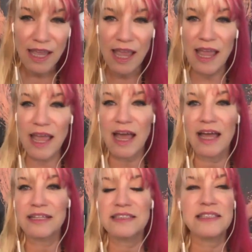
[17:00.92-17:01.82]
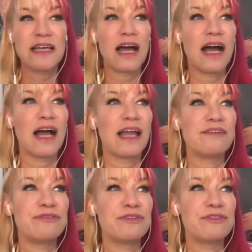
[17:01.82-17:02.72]
and I
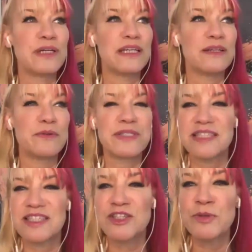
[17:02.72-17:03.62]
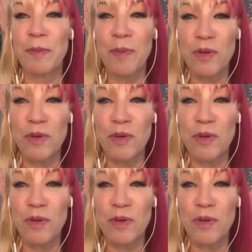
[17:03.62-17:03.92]
flew in. It was Super Bowl